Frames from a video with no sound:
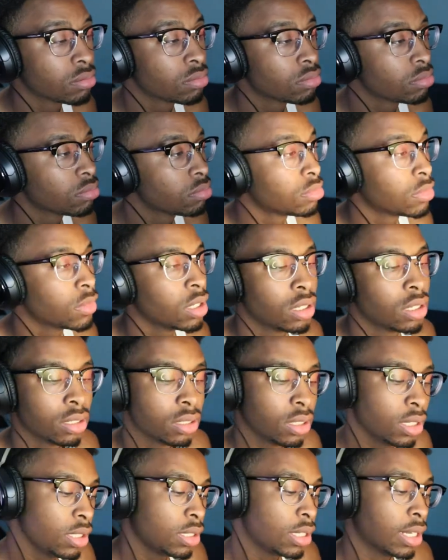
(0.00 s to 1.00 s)
Seems
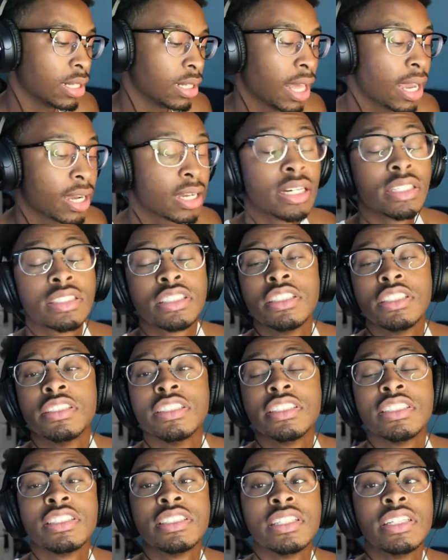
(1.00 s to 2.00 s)
like. He said lock up some
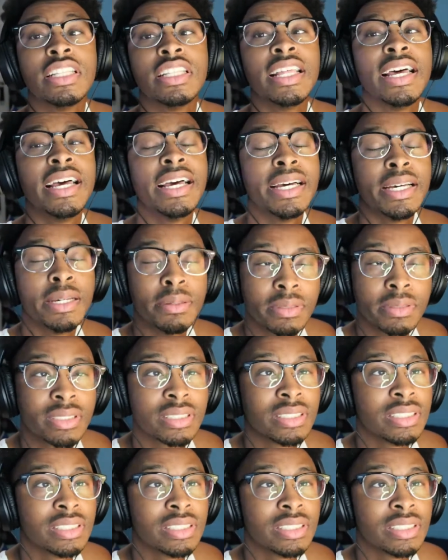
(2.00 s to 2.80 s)
celebs